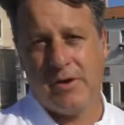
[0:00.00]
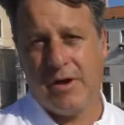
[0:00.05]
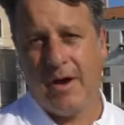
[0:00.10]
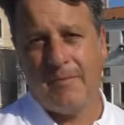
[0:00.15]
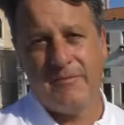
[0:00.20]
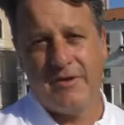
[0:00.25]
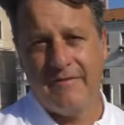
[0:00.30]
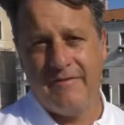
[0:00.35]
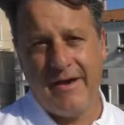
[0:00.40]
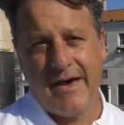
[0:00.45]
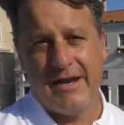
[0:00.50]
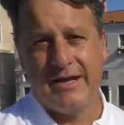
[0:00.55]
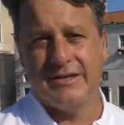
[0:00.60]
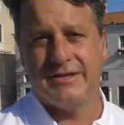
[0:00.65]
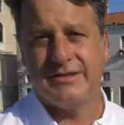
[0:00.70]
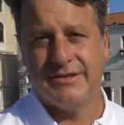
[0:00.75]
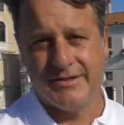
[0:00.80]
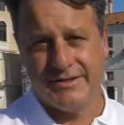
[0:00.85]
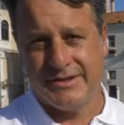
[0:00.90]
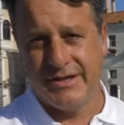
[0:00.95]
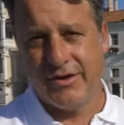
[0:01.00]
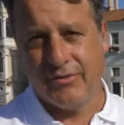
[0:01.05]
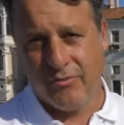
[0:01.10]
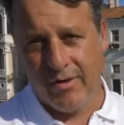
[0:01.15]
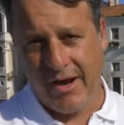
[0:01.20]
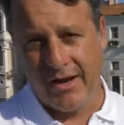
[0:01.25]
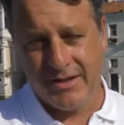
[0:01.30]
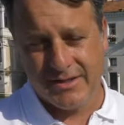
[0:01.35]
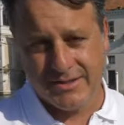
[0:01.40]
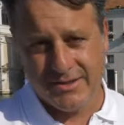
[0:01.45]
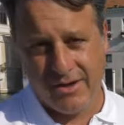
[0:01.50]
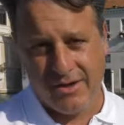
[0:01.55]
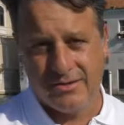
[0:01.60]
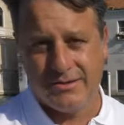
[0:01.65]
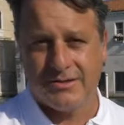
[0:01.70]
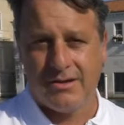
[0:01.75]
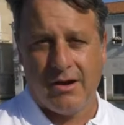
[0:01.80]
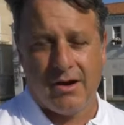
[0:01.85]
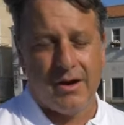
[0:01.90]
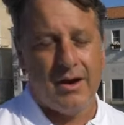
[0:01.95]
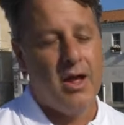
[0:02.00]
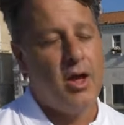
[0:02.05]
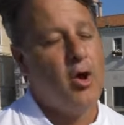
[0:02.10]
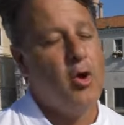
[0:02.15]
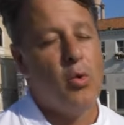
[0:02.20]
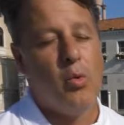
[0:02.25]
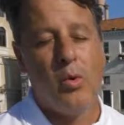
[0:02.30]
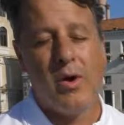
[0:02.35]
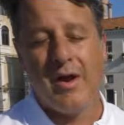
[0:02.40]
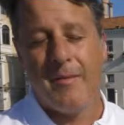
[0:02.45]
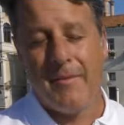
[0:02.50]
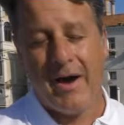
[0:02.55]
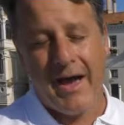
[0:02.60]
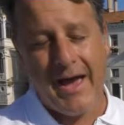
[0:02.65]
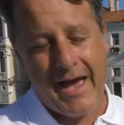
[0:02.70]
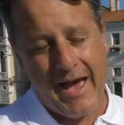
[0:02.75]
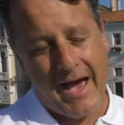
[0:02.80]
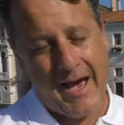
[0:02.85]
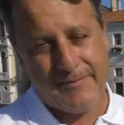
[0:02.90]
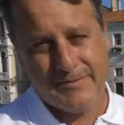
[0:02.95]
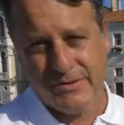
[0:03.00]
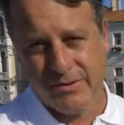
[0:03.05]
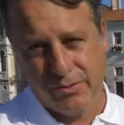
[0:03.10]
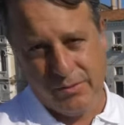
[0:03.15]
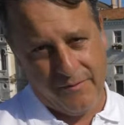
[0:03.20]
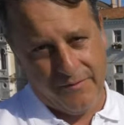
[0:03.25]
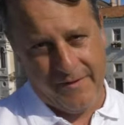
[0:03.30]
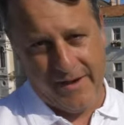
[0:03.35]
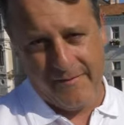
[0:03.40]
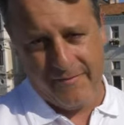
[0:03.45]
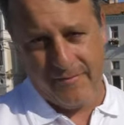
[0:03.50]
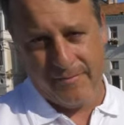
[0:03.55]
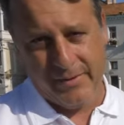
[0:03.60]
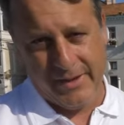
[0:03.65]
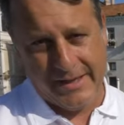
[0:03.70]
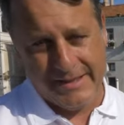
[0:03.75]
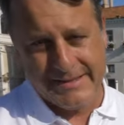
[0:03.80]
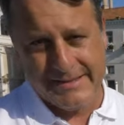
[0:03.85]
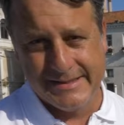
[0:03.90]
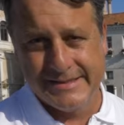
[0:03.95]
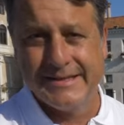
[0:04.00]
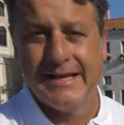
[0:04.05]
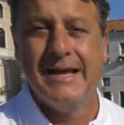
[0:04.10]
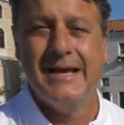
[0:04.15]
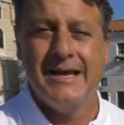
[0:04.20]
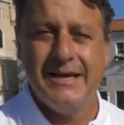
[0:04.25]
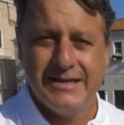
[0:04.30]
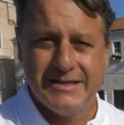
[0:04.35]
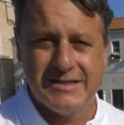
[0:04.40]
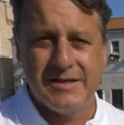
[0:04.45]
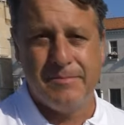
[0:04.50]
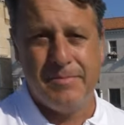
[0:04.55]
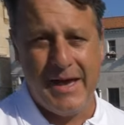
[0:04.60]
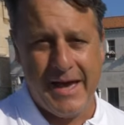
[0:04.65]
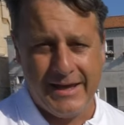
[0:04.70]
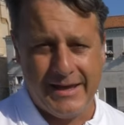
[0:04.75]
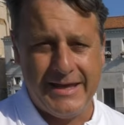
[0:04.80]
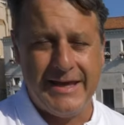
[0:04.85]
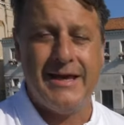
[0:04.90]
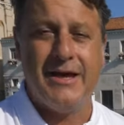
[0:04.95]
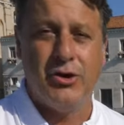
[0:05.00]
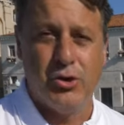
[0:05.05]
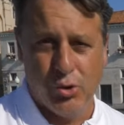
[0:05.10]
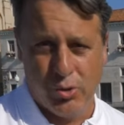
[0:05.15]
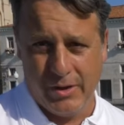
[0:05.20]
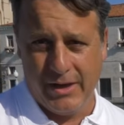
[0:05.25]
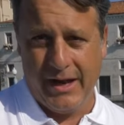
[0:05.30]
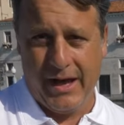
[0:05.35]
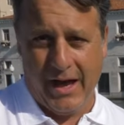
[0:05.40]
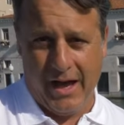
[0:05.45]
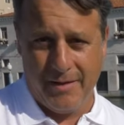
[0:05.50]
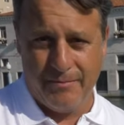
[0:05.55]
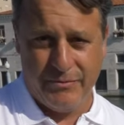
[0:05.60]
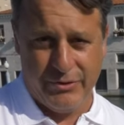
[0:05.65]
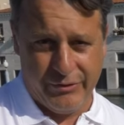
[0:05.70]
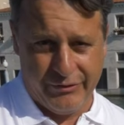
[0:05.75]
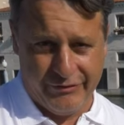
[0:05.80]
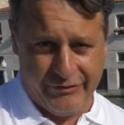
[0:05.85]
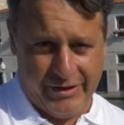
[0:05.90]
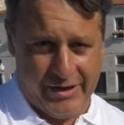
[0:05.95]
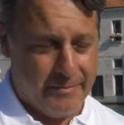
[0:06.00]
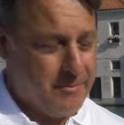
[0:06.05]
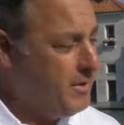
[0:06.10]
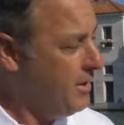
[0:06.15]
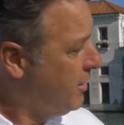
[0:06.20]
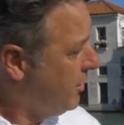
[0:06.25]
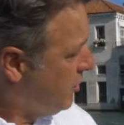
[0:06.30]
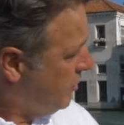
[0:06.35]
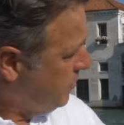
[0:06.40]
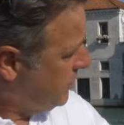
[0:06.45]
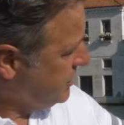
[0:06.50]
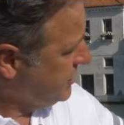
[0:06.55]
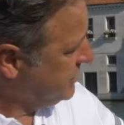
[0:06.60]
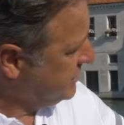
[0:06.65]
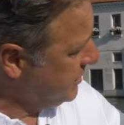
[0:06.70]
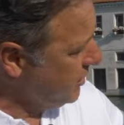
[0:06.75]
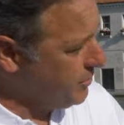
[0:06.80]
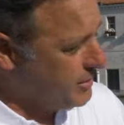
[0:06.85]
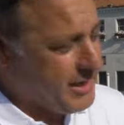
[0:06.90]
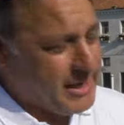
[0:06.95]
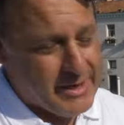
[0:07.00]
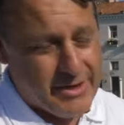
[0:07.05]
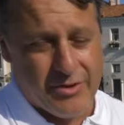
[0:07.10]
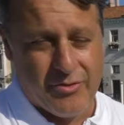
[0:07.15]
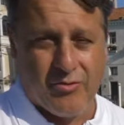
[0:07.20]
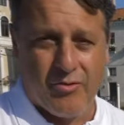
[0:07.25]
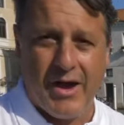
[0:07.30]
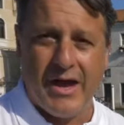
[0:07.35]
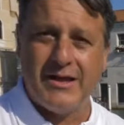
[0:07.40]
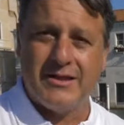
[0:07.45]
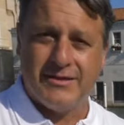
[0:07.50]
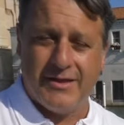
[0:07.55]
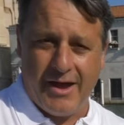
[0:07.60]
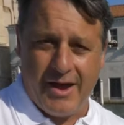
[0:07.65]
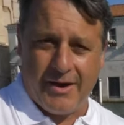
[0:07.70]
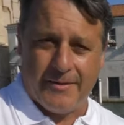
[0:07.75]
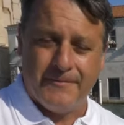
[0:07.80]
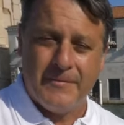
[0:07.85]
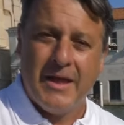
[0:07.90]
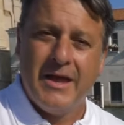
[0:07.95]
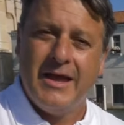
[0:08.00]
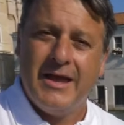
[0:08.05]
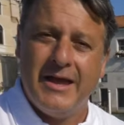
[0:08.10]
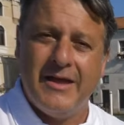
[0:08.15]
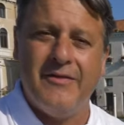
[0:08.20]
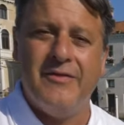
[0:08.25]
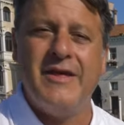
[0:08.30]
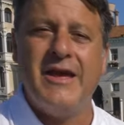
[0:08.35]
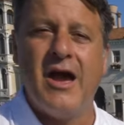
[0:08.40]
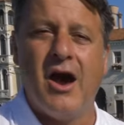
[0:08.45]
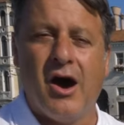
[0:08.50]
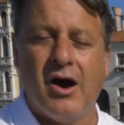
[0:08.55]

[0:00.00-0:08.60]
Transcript: come to Venice to see Renaissance art, one of my absolute favorite places is the Peggy Guggenheim Museum which is located right there in the